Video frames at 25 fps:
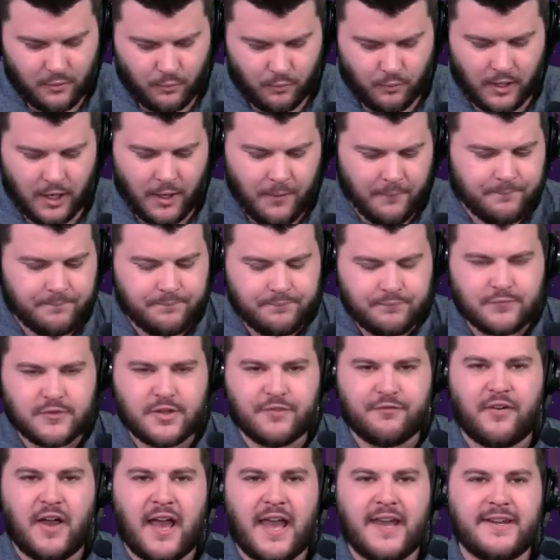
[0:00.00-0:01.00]
Well, to
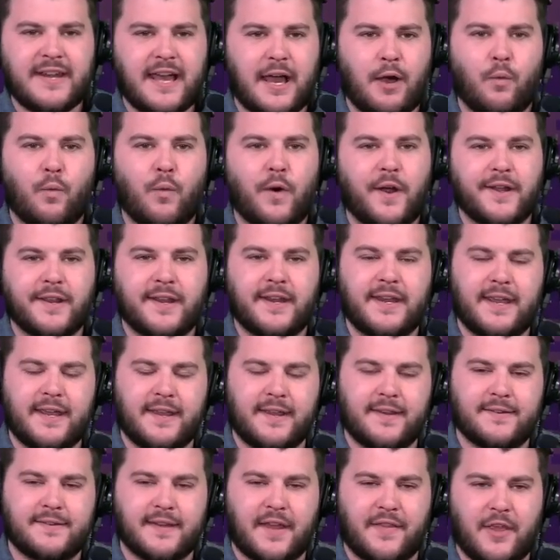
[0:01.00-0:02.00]
find out what it
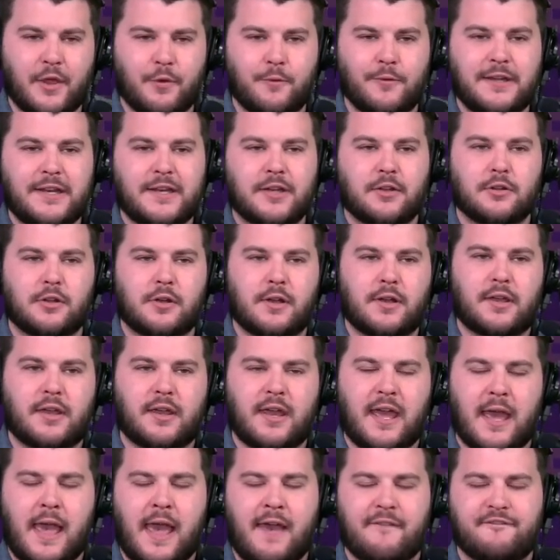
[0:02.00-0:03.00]
is, I think we need to look
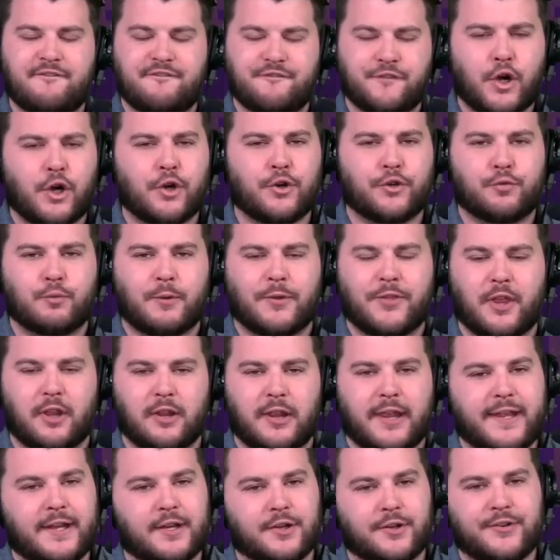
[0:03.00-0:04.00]
at first what the
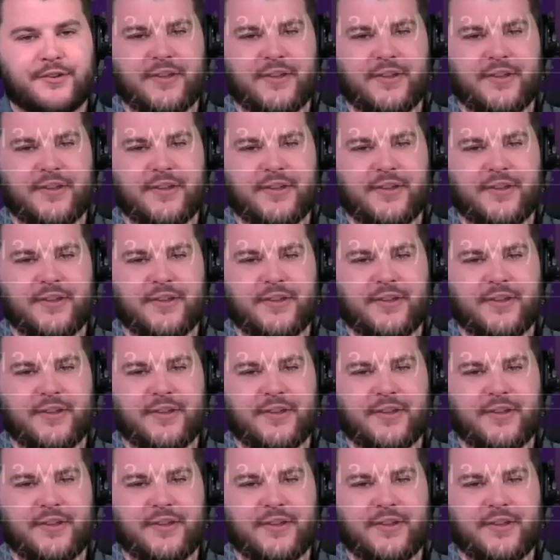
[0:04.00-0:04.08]
Lakers